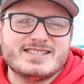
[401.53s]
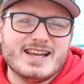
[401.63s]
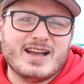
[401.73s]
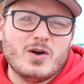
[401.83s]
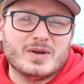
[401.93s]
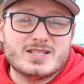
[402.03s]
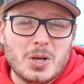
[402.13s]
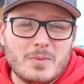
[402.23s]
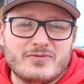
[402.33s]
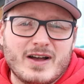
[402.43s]
check out my
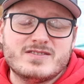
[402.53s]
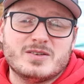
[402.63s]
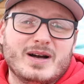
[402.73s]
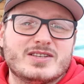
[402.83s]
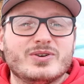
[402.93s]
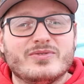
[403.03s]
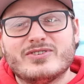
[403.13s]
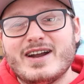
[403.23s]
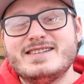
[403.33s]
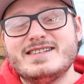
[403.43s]
top 5 tomato
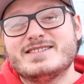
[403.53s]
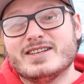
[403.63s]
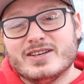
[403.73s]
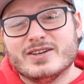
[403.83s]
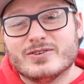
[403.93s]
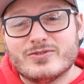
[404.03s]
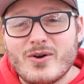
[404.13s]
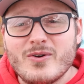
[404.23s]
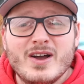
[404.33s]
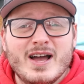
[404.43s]
varieties that you can
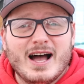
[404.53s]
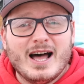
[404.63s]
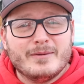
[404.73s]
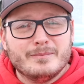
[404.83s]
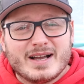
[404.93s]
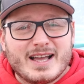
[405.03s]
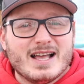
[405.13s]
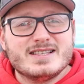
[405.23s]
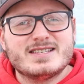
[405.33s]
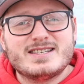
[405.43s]
grow and my
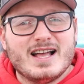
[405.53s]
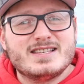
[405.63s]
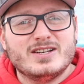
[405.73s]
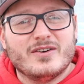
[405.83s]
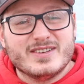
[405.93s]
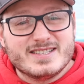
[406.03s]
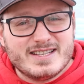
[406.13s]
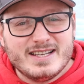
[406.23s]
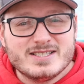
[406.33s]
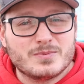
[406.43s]
guide to starting off your
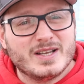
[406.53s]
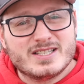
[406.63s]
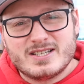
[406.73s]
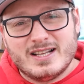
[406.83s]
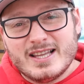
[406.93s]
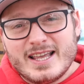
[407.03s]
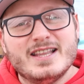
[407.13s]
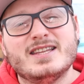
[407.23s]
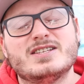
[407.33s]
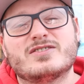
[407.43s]
seeds, which I'll
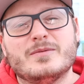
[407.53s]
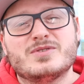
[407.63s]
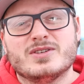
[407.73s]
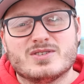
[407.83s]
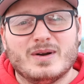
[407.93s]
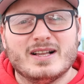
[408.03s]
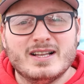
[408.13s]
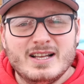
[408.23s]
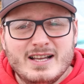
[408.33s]
link in the description as well.